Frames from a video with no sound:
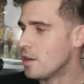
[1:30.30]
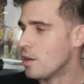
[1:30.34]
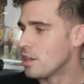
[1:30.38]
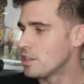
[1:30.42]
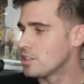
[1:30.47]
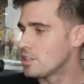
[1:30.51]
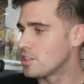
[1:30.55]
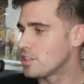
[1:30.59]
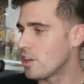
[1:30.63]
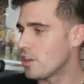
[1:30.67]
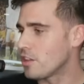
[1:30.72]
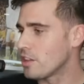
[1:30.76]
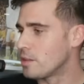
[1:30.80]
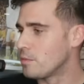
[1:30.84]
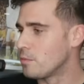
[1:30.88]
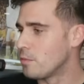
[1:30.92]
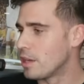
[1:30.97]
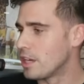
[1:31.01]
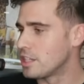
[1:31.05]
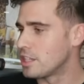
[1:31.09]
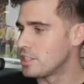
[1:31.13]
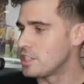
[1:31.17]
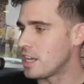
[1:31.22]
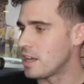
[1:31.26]
Saw them
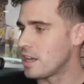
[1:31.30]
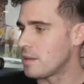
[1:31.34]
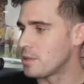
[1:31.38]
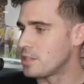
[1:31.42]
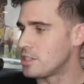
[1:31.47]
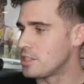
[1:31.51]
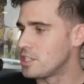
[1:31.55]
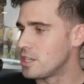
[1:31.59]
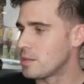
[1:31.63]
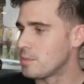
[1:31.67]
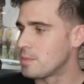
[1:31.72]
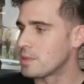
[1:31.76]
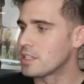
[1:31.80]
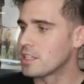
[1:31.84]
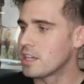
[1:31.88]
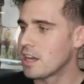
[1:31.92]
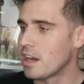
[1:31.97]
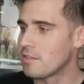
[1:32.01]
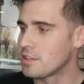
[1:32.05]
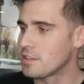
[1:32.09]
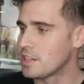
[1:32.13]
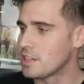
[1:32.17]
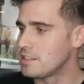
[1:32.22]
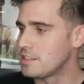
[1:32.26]
win a championship and
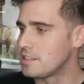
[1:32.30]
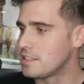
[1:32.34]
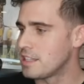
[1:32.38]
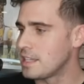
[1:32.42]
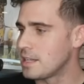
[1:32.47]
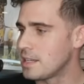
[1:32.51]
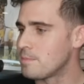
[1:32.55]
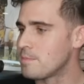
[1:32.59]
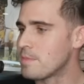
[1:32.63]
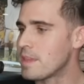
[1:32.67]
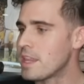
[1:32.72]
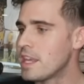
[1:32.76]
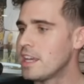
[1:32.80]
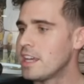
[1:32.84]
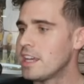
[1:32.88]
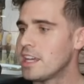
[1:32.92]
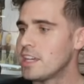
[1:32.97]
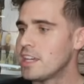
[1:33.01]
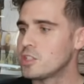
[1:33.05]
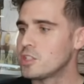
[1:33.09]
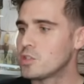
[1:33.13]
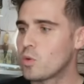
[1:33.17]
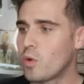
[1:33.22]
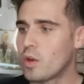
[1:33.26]
covered the team
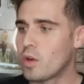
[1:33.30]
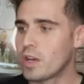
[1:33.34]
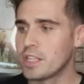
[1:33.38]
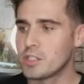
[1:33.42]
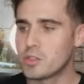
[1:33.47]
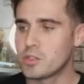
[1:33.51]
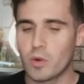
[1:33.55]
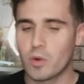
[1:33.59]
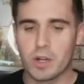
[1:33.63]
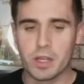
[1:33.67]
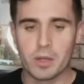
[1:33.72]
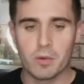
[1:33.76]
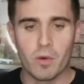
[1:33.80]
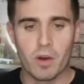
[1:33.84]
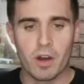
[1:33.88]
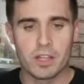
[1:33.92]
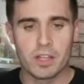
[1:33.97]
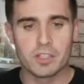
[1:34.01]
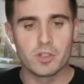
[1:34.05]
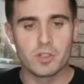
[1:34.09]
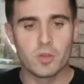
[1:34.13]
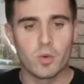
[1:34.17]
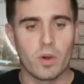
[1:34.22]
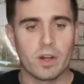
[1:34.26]
in
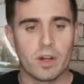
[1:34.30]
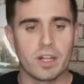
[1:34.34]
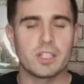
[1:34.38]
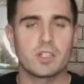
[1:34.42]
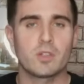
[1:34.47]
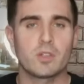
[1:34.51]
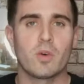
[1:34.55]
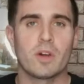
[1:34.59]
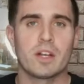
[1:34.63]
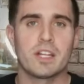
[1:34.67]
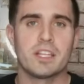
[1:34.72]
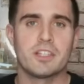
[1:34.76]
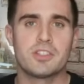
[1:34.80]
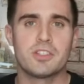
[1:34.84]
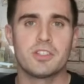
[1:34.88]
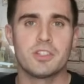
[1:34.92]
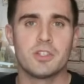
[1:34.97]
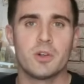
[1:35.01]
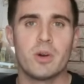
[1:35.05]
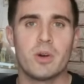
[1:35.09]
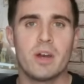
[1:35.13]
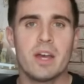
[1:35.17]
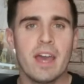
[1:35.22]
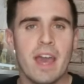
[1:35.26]

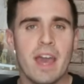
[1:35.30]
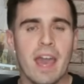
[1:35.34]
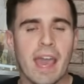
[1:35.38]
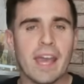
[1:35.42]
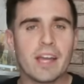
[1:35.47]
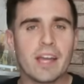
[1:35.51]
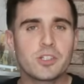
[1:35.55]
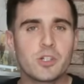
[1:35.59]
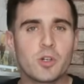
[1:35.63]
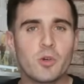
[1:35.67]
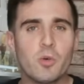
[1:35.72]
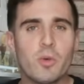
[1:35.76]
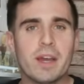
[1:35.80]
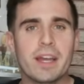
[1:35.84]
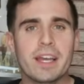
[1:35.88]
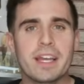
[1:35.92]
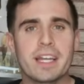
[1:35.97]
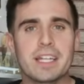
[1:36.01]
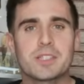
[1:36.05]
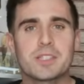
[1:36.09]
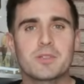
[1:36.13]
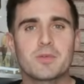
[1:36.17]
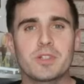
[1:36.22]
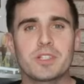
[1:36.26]
2021-2022. Andrew
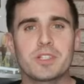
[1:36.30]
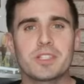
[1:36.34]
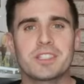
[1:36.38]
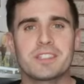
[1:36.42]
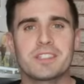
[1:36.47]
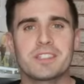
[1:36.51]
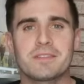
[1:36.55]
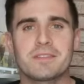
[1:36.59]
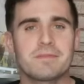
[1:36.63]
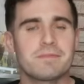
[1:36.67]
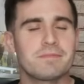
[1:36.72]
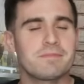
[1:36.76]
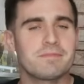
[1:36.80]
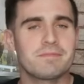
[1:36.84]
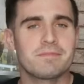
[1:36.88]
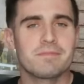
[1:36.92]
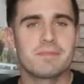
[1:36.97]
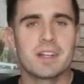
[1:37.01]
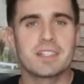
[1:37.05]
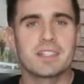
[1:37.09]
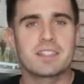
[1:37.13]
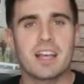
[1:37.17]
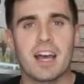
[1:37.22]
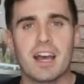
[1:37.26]
Wiggins was,
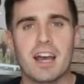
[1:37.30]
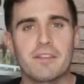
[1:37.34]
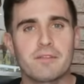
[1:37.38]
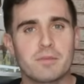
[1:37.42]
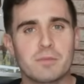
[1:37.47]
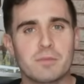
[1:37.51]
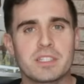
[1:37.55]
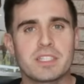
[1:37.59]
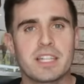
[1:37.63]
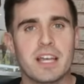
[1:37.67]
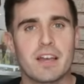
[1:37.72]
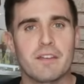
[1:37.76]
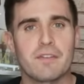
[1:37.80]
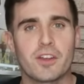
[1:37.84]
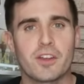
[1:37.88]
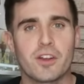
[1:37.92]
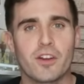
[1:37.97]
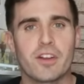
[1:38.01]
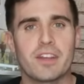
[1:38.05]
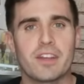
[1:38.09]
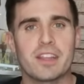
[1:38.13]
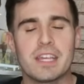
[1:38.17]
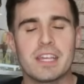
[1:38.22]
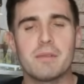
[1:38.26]
aside from Steph
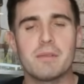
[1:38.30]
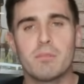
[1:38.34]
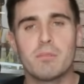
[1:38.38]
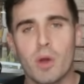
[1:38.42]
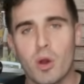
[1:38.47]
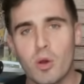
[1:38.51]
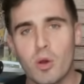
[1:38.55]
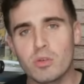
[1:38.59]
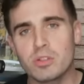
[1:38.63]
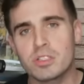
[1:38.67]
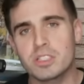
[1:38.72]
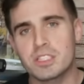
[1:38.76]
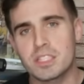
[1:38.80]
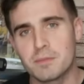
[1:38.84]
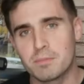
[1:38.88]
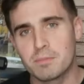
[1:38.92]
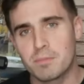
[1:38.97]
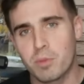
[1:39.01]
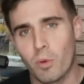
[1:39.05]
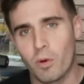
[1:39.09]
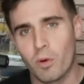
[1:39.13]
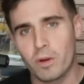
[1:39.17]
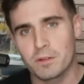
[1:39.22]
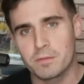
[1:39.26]
Curry, the most
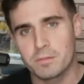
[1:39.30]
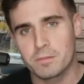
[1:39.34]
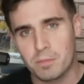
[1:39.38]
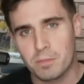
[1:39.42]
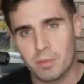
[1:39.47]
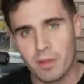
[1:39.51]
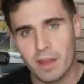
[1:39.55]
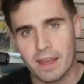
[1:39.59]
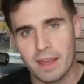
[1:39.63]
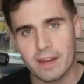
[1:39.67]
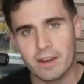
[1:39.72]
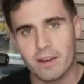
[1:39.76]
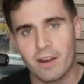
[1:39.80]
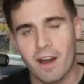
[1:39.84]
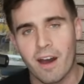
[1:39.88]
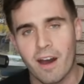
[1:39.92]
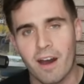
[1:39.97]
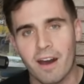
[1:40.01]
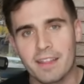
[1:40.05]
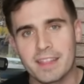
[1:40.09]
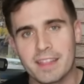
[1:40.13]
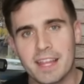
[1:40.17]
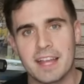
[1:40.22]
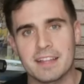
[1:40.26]
important player
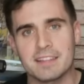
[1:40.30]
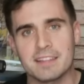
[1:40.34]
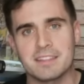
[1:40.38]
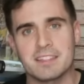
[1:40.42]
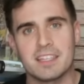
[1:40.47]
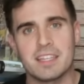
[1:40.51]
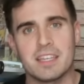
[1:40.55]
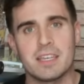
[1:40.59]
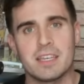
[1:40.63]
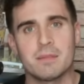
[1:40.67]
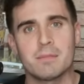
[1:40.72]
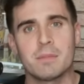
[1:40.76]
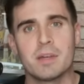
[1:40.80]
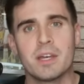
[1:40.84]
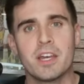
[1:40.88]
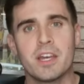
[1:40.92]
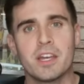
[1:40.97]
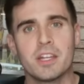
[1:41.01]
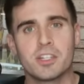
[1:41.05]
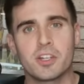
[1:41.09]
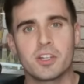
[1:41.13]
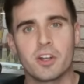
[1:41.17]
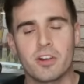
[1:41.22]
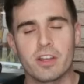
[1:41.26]
on that team
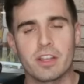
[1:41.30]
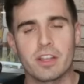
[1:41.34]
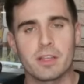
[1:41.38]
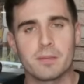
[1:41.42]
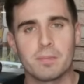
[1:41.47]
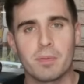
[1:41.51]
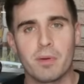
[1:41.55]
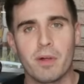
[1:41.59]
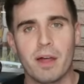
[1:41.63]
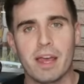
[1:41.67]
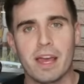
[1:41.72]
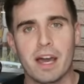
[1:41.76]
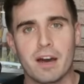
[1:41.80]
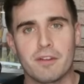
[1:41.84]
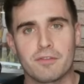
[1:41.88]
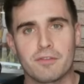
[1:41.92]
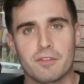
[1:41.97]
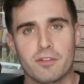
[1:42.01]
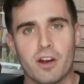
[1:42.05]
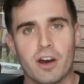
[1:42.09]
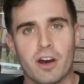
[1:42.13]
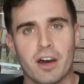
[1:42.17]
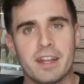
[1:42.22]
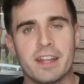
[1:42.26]
during the playoff
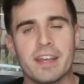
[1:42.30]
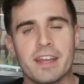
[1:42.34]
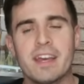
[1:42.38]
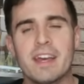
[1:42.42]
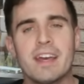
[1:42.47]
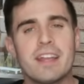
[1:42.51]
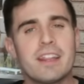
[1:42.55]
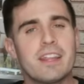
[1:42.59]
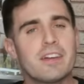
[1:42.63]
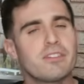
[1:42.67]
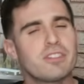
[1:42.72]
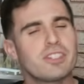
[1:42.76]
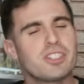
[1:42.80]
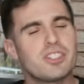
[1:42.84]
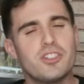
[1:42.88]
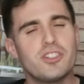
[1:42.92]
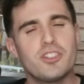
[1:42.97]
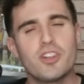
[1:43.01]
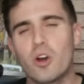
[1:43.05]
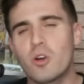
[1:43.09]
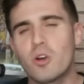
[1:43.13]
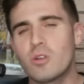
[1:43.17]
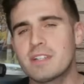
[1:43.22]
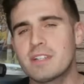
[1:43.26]
run. There is
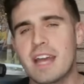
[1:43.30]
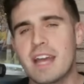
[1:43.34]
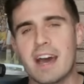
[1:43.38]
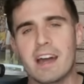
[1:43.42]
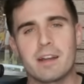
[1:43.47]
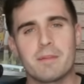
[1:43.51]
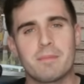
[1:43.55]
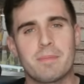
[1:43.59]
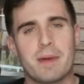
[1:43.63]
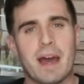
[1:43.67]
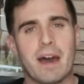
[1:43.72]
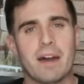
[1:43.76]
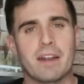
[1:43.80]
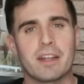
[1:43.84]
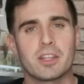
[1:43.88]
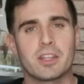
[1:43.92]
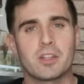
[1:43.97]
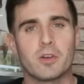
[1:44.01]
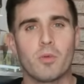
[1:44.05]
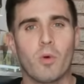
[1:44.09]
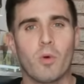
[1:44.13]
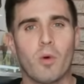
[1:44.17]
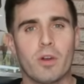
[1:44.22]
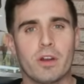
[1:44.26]
no doubt about it.
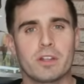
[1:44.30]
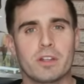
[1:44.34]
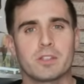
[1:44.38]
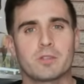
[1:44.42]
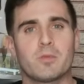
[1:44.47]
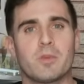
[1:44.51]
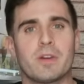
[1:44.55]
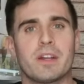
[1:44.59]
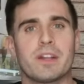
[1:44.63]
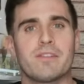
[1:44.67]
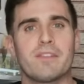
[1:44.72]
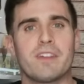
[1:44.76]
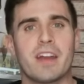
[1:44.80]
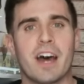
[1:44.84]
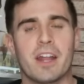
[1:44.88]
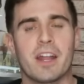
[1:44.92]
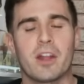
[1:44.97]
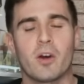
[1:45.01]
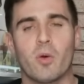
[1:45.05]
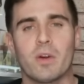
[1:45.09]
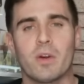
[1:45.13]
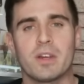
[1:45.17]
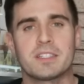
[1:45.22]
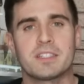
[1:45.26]
The Warriors would have
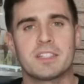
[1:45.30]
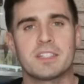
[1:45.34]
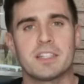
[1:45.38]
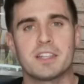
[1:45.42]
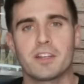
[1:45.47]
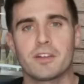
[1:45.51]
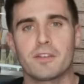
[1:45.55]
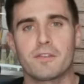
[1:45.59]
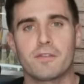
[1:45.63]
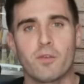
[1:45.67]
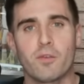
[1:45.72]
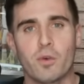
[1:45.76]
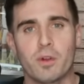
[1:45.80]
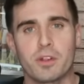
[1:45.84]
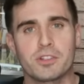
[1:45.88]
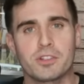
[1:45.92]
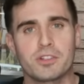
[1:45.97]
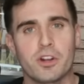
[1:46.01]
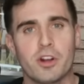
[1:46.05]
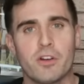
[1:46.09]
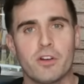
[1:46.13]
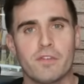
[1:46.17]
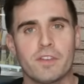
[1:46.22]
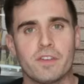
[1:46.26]
not hoisted their fourth
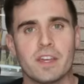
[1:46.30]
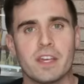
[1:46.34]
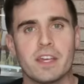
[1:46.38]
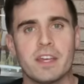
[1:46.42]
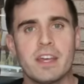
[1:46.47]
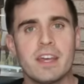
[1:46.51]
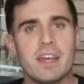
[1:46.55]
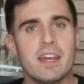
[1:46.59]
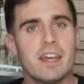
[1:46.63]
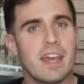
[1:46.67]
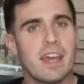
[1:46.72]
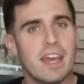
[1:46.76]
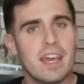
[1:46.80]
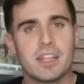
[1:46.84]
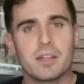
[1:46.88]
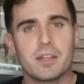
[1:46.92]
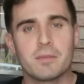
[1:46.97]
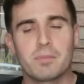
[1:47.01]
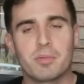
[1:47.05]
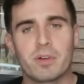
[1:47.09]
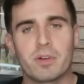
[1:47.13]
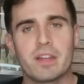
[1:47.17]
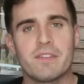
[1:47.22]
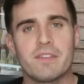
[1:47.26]
trophy in
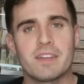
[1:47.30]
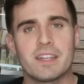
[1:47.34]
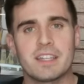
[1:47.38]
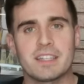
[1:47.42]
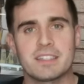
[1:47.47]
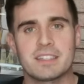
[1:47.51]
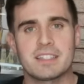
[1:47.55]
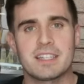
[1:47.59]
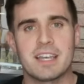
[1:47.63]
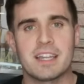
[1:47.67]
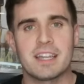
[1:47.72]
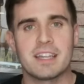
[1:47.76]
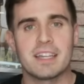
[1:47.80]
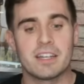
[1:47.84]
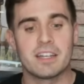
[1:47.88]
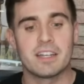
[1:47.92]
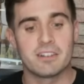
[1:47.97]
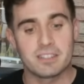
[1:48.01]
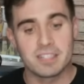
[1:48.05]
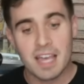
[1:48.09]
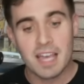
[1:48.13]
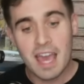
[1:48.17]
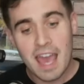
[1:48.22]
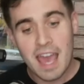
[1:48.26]
the previous 10
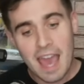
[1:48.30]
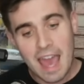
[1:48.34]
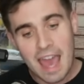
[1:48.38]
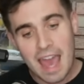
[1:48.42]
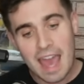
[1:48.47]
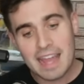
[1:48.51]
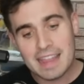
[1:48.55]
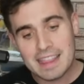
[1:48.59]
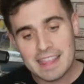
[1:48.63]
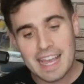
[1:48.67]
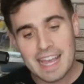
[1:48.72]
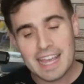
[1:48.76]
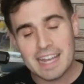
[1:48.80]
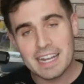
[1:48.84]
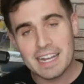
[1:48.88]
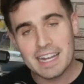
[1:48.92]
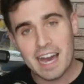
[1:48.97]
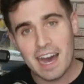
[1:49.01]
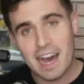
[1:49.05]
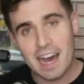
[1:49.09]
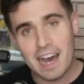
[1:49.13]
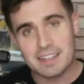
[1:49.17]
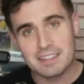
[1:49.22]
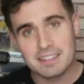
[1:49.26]
years had they
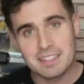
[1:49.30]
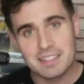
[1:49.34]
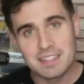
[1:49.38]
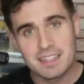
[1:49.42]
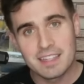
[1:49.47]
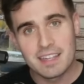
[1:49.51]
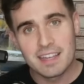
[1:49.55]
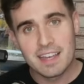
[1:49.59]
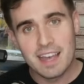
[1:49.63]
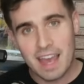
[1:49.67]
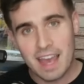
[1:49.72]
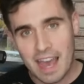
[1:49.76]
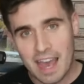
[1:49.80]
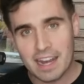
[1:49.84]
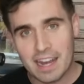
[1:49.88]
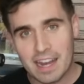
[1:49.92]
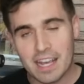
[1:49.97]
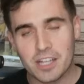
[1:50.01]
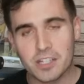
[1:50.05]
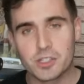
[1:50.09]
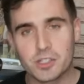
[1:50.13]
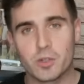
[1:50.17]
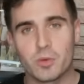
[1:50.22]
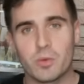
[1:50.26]
not had
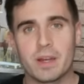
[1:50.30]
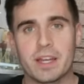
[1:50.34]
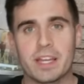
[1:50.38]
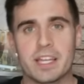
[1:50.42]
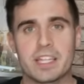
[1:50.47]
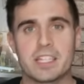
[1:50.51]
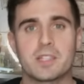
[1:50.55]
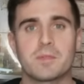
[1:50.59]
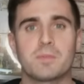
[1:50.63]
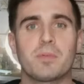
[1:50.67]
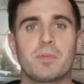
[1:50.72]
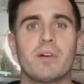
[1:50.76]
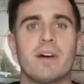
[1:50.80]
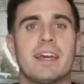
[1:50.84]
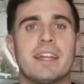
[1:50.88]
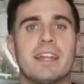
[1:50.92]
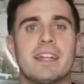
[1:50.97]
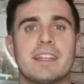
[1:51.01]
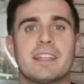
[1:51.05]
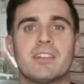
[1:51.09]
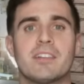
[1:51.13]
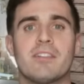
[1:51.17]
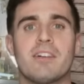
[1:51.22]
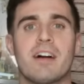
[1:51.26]
Andrew Wiggins
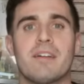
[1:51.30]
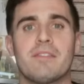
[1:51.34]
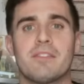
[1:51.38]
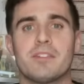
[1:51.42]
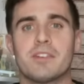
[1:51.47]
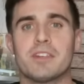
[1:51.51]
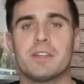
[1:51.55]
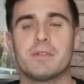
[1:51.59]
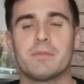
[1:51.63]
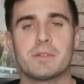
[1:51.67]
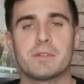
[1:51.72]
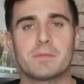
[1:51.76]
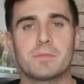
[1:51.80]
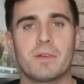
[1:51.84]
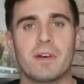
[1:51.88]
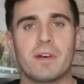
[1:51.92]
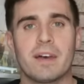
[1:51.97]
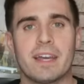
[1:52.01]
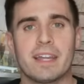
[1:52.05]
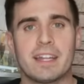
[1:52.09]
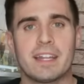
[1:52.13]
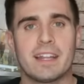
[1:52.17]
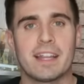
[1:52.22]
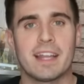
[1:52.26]
playing at the level he was
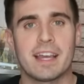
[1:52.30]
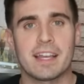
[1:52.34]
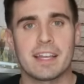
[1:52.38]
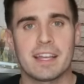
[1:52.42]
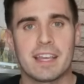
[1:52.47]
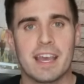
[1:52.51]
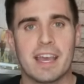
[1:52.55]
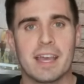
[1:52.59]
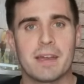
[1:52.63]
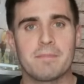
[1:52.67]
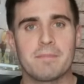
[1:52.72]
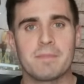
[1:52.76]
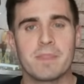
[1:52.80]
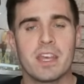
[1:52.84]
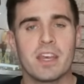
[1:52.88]
playing in that game.